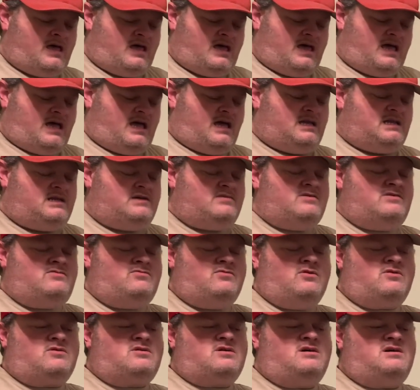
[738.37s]
And it would
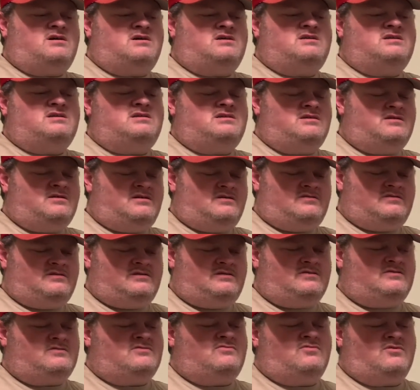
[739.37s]
work on, you
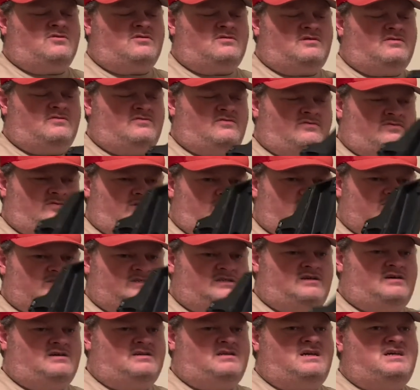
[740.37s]
could use it
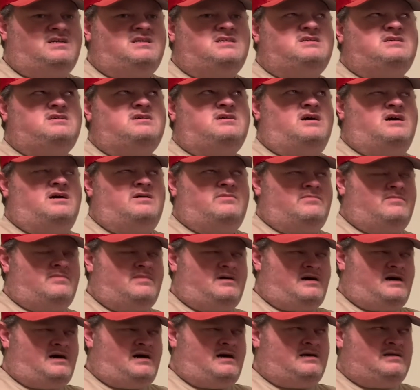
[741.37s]
on any
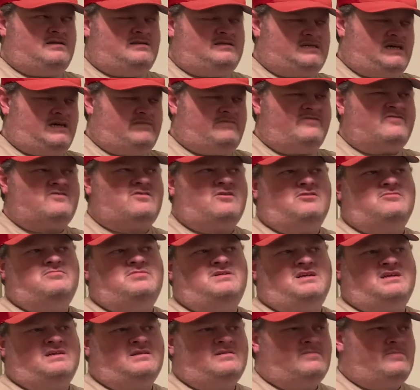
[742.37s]
type of
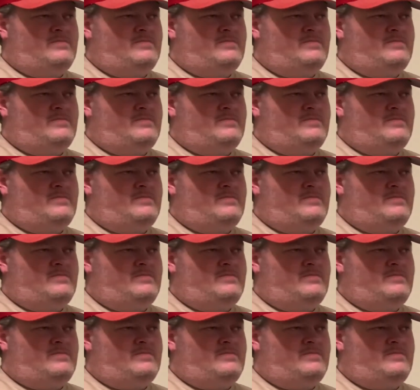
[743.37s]
carpeting.